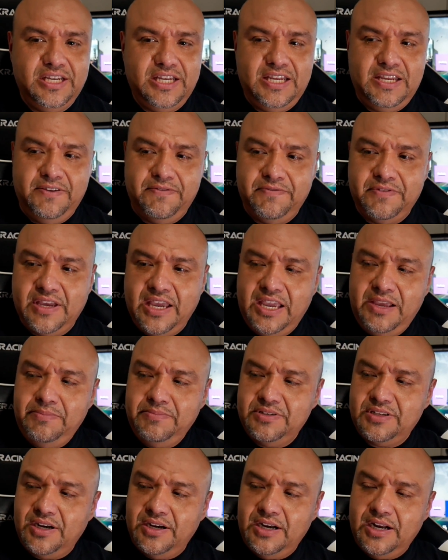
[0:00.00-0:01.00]
if
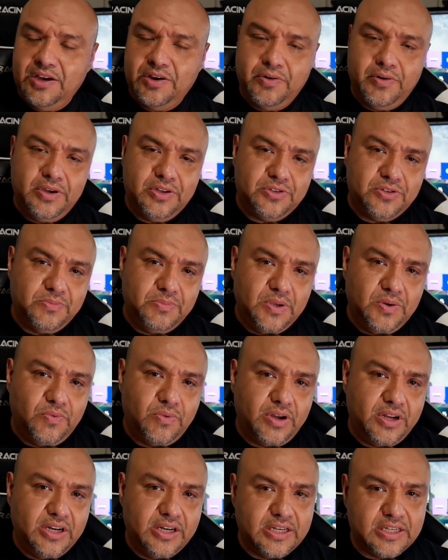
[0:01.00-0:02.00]
games are not going to be
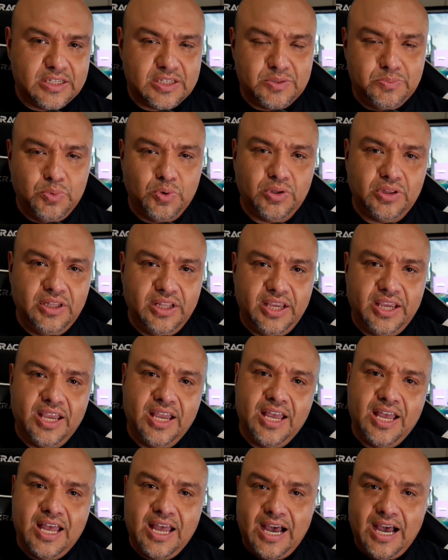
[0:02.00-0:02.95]
running smoothly